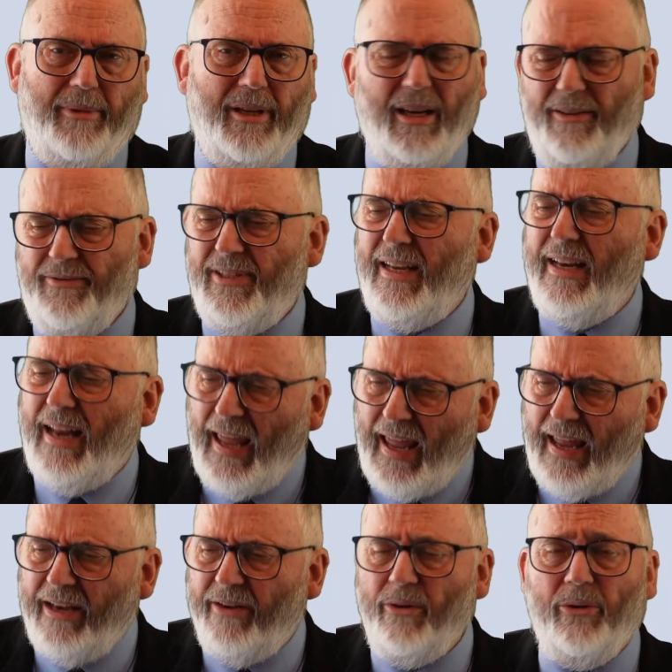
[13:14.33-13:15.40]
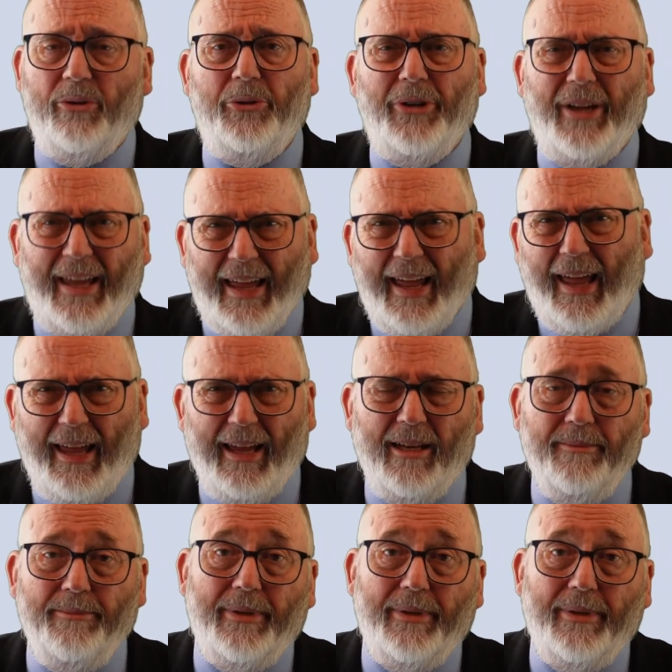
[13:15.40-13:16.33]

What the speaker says: and I've said an or an,